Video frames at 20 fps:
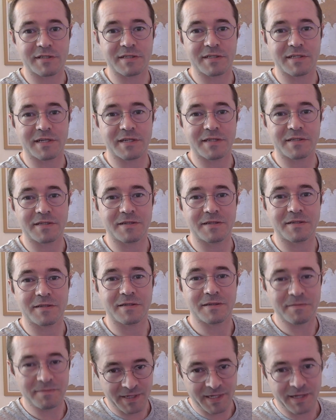senses.
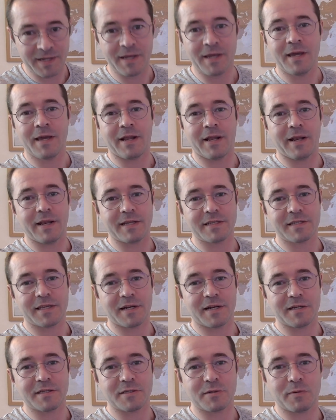Let's get
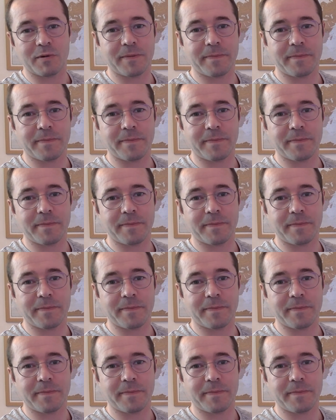into it.